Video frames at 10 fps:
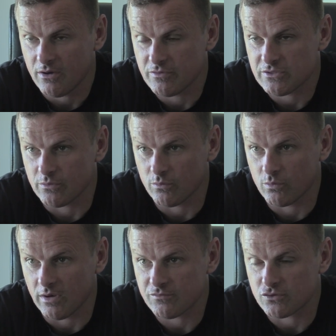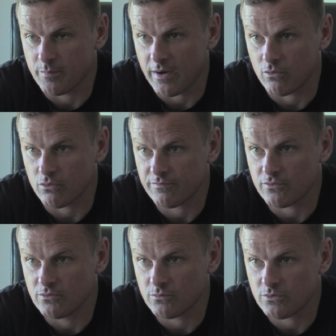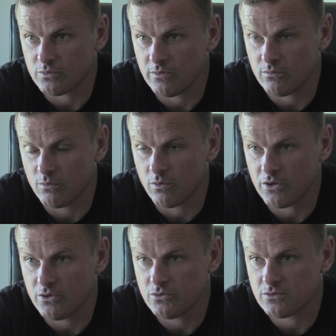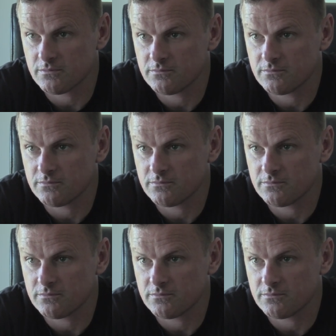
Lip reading: obviously, we'll have some power up front, which we want to use.